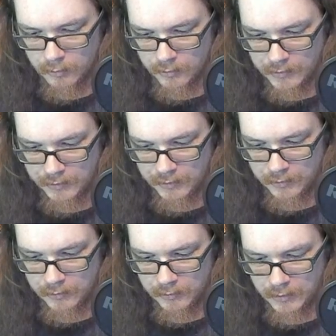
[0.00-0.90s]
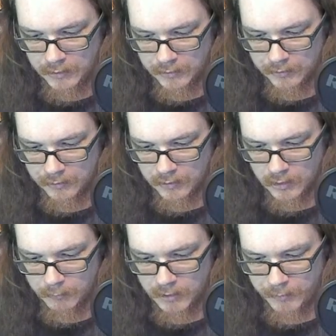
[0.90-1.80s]
Is this it? I think this is it
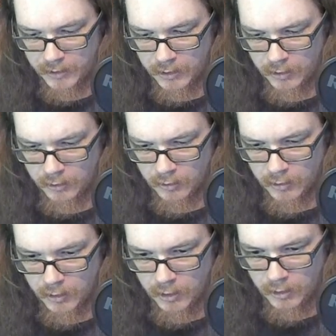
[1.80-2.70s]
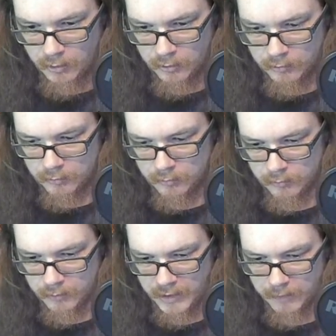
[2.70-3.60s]
coming up here.
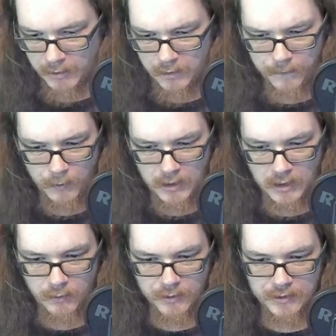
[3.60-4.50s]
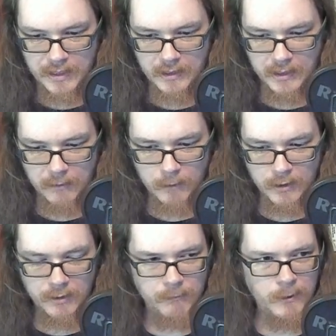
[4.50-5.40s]
Ooh, okay, we got a full holo. It's not like one
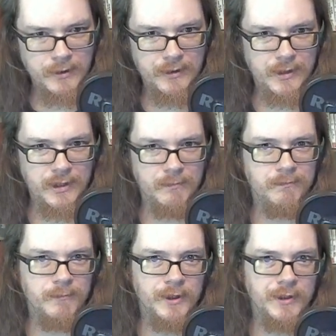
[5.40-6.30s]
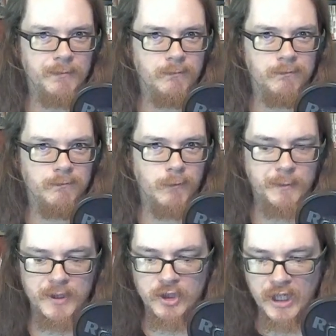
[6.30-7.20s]
of the ones that you really would
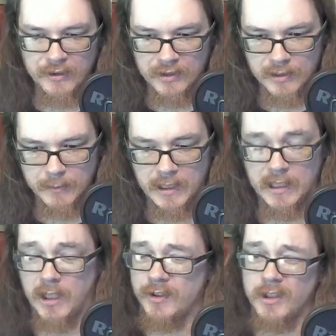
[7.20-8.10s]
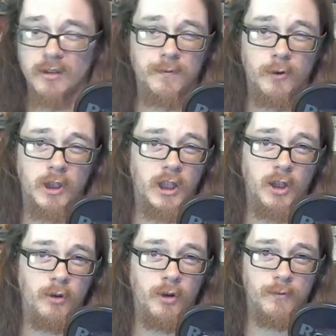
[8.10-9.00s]
be chasing, but hey, I'll take a full
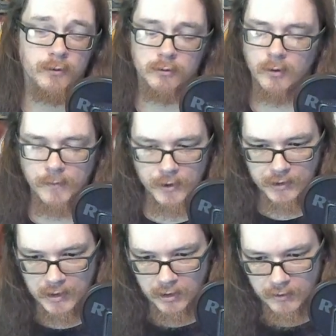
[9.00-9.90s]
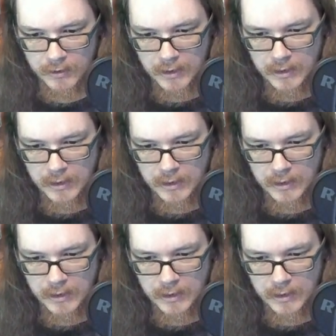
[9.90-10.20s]
holo over a reverse holo.